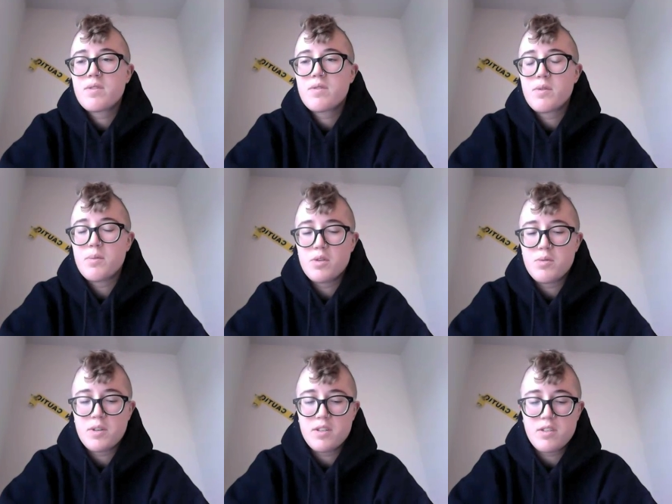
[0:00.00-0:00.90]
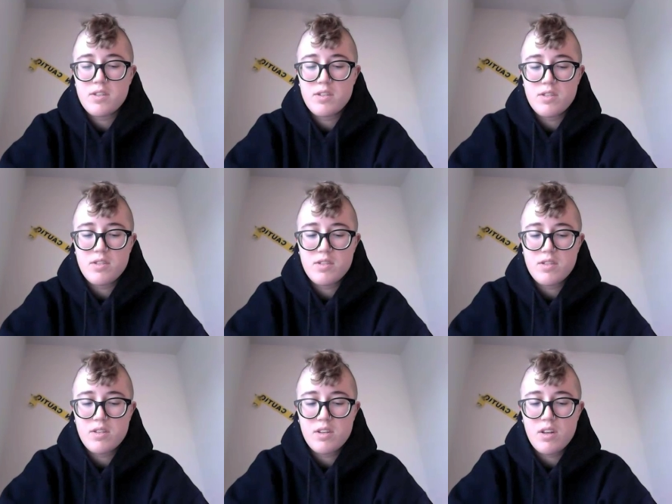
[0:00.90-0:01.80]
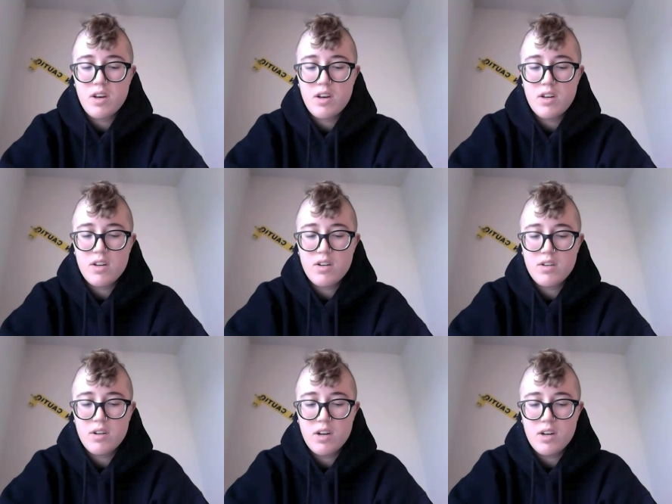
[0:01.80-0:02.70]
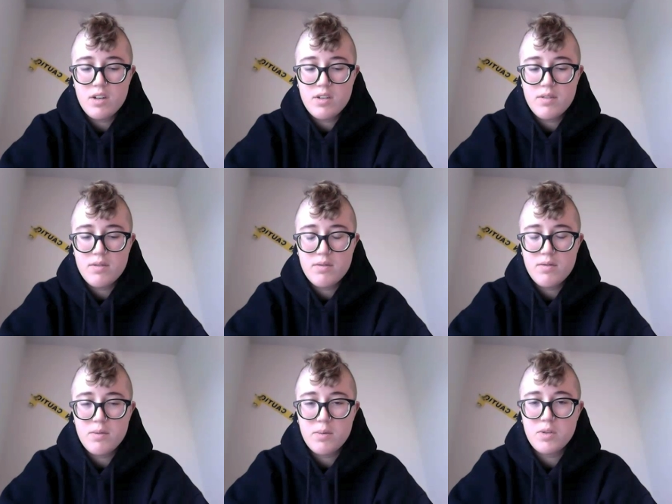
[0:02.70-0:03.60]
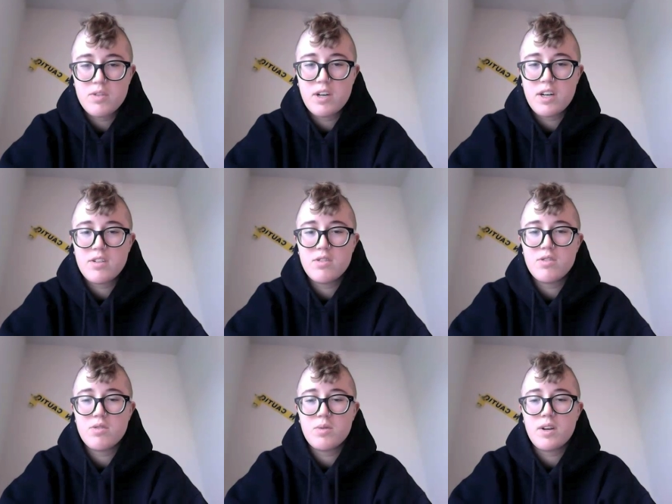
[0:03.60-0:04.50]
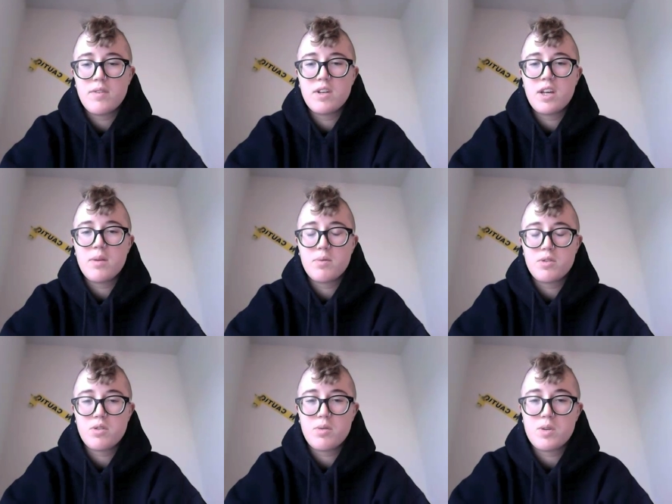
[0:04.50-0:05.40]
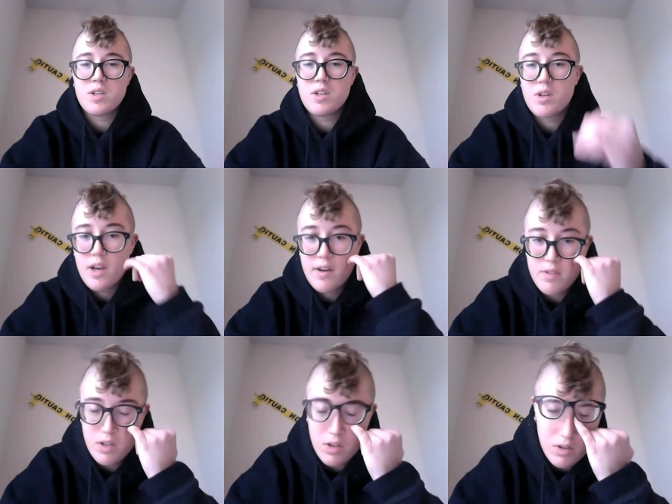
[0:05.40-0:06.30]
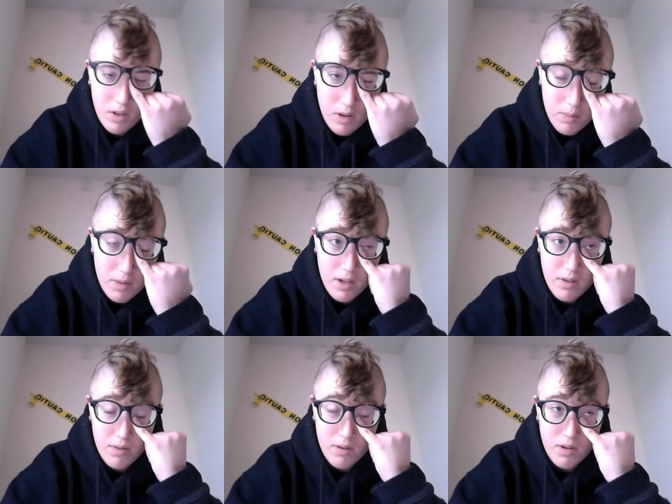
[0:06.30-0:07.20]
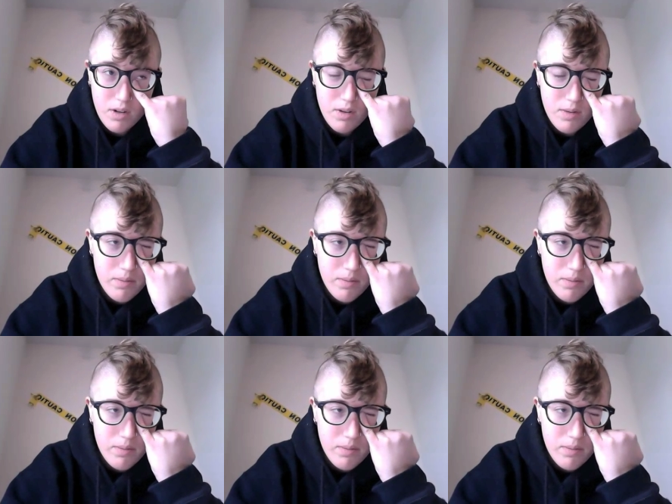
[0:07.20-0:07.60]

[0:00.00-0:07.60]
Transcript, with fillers: for most places, or uh, for most doctors or whatever, to get a prescription, you have to go to therapy for um,